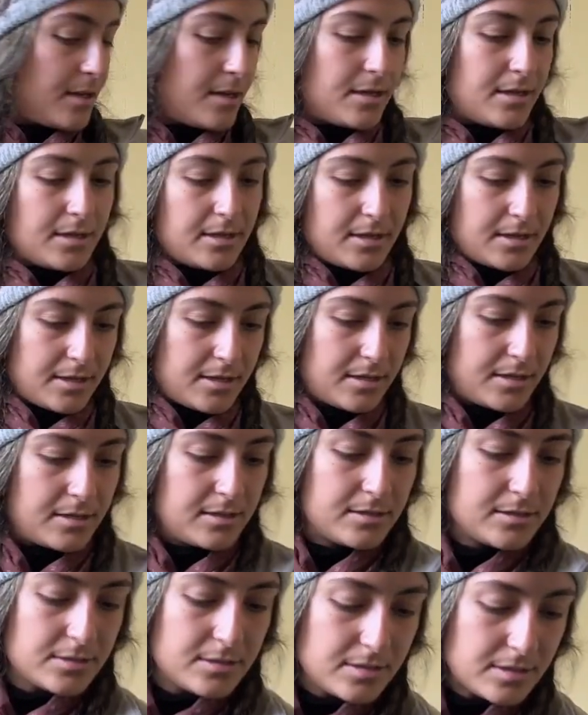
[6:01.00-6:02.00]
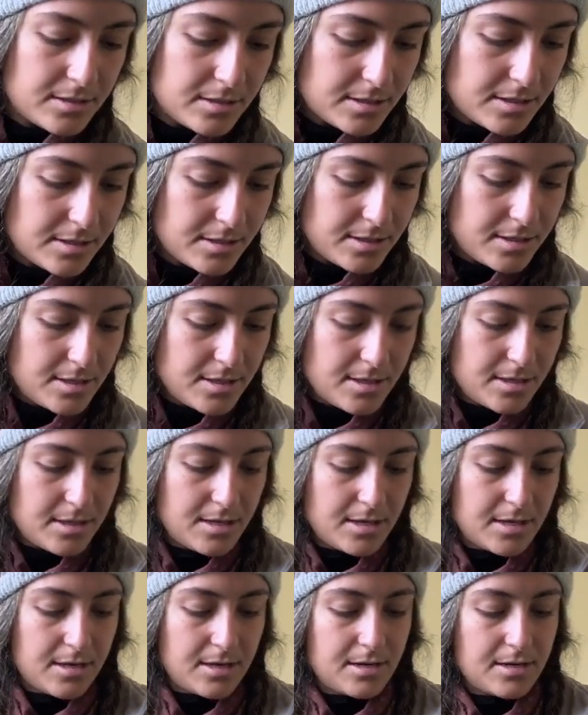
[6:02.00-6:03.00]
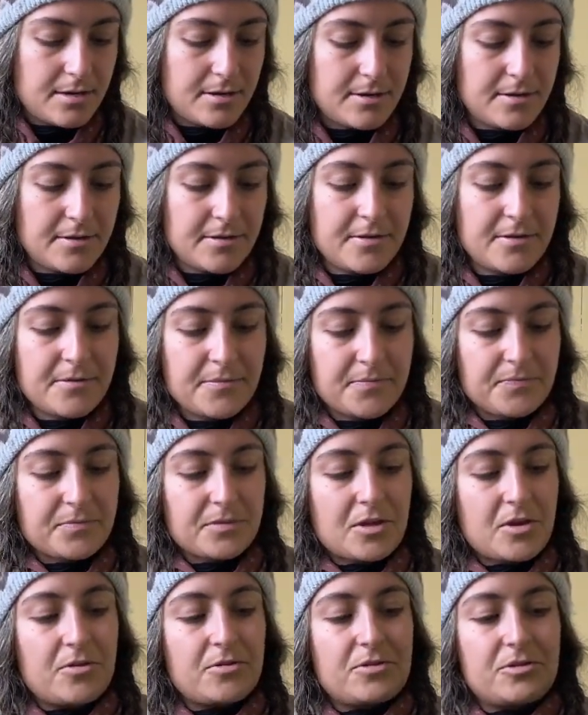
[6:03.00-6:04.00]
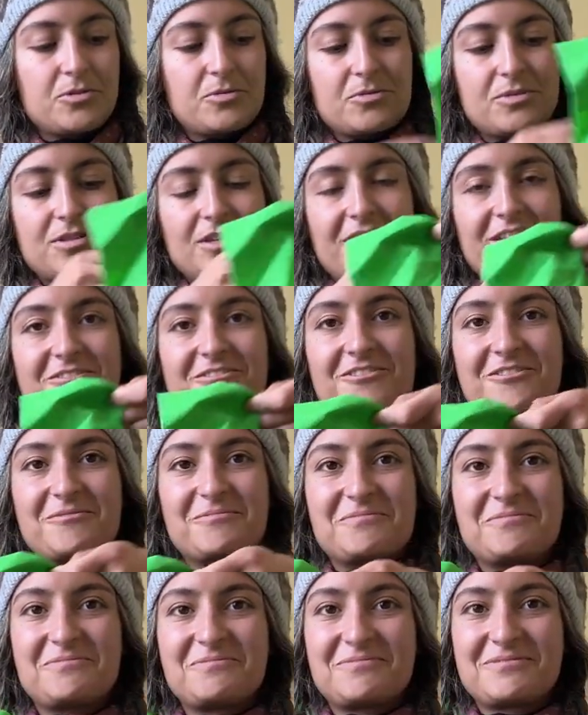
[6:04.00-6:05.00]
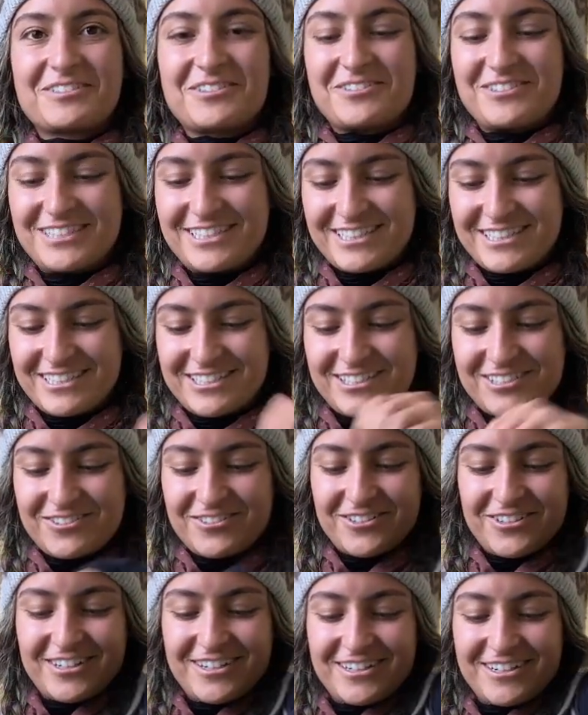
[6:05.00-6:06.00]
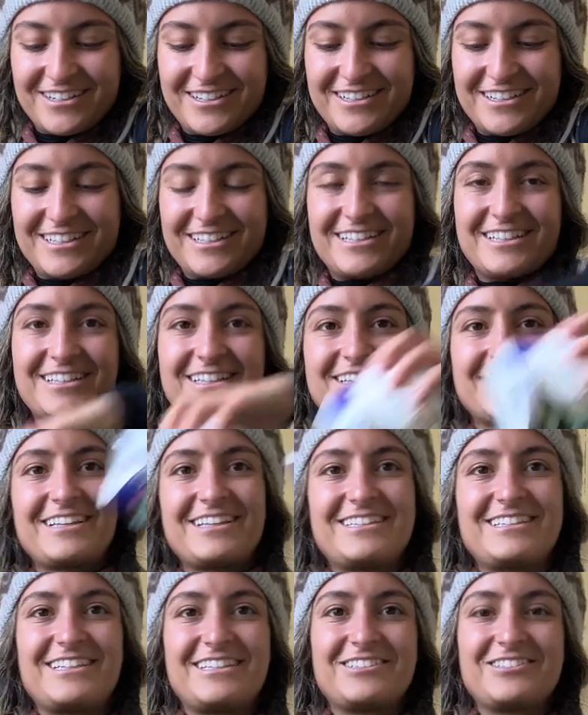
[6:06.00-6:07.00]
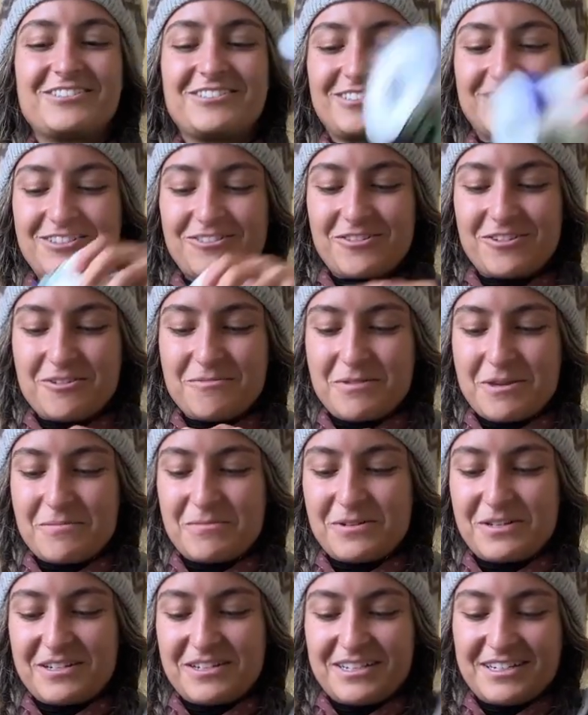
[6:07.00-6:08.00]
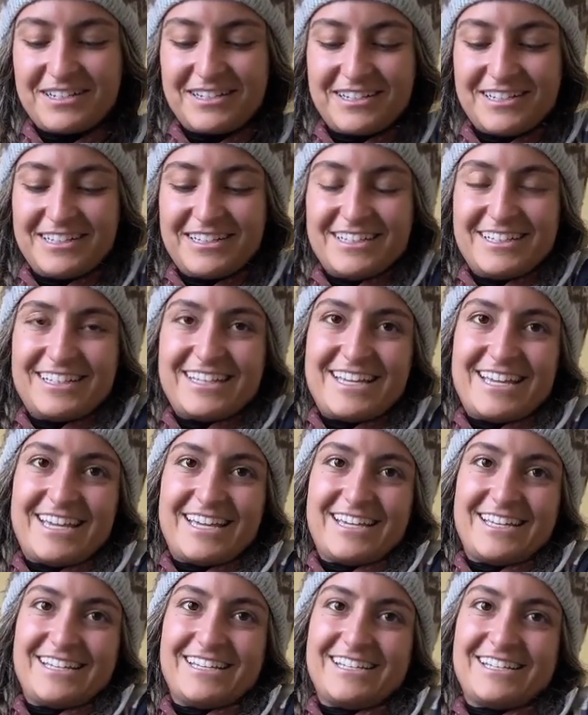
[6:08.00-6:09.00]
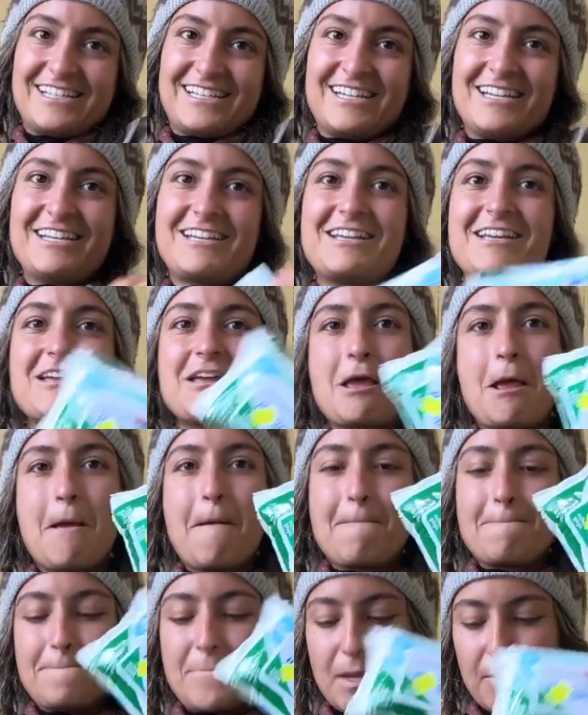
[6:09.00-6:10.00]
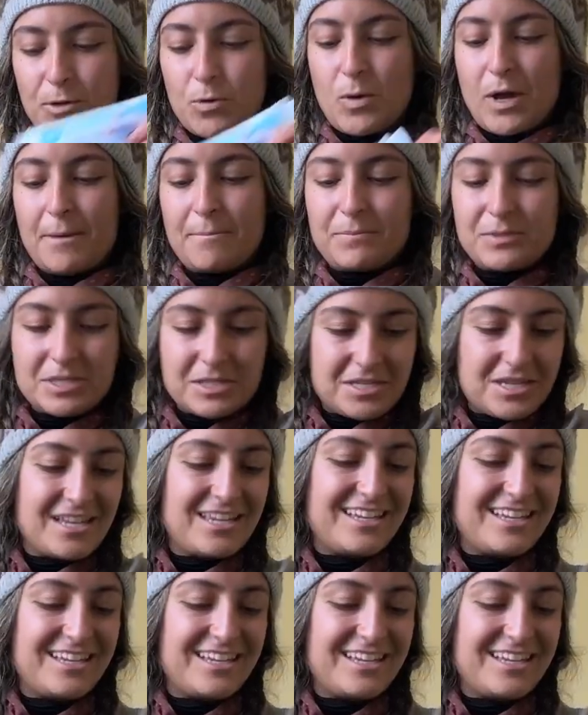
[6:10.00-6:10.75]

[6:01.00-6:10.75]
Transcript: and then, oh, this was like from going to the store. Essentials, toilet paper, and baby wipes.